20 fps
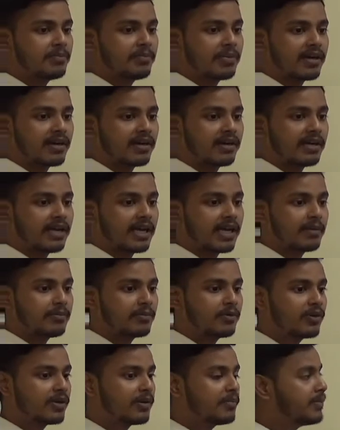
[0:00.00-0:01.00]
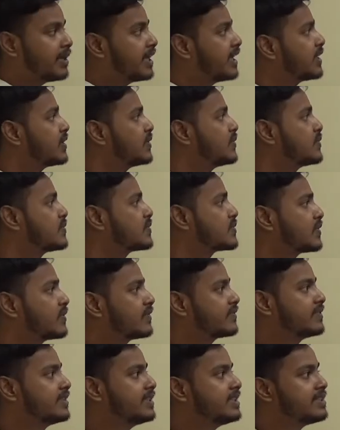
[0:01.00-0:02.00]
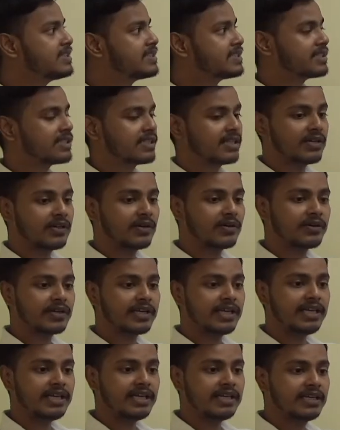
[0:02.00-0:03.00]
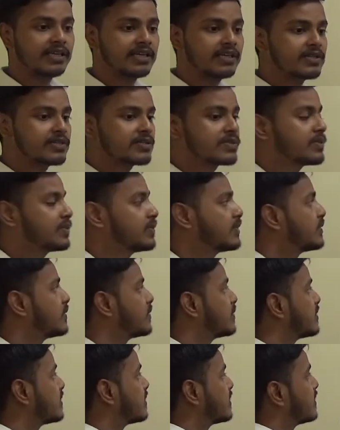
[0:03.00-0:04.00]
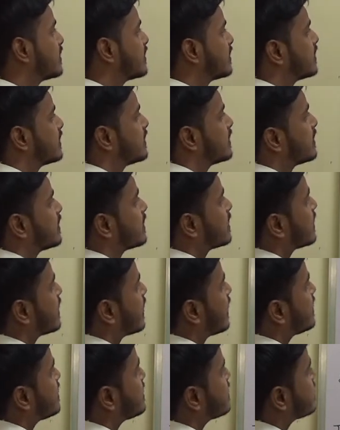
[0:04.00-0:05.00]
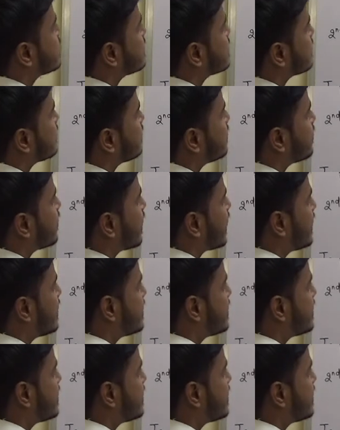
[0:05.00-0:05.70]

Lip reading: part I am gonna make use of this. Okay, so can just write